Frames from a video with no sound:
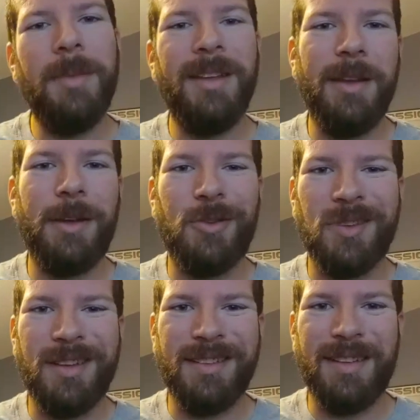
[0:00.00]
mean,
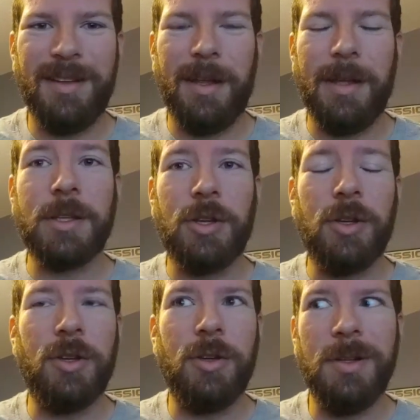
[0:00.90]
it's
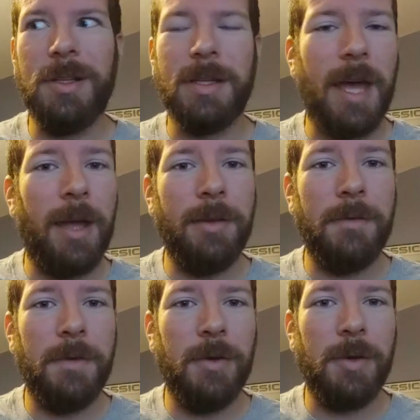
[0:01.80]
good Italian
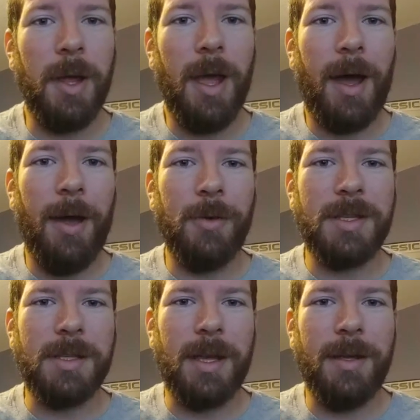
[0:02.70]
food. I would
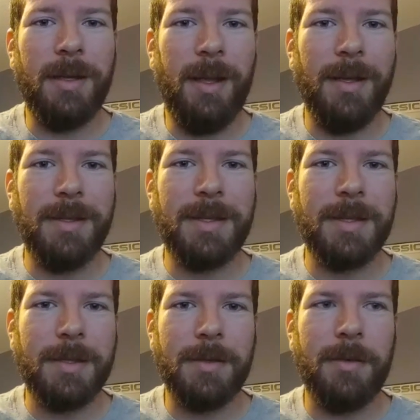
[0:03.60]
say
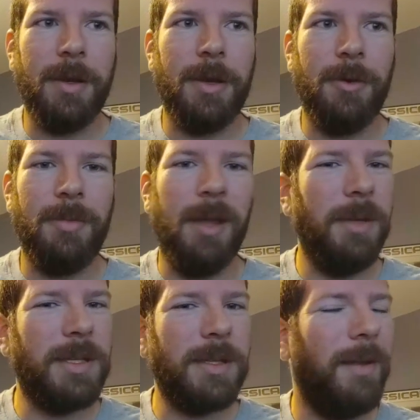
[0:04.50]
it's,
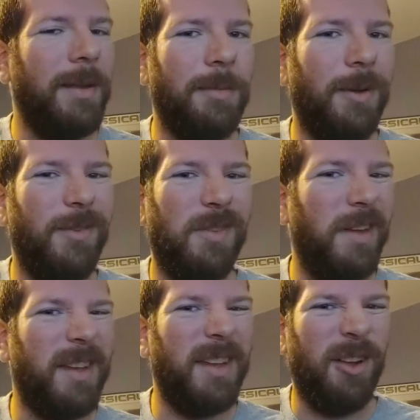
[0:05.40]
maybe slightly above
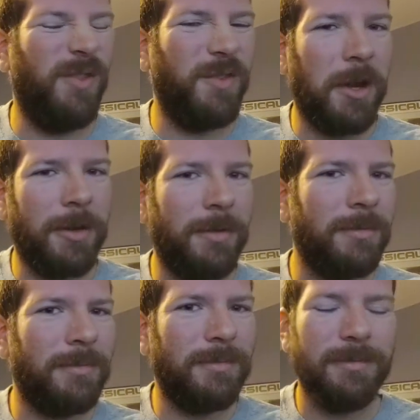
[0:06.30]
like an Olive
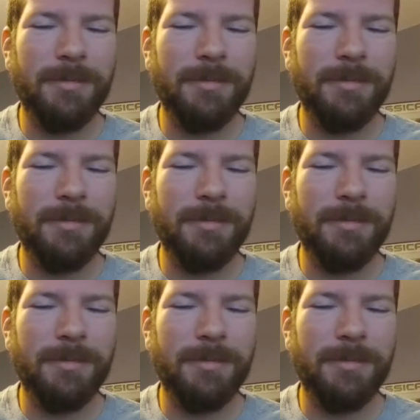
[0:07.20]
Garden,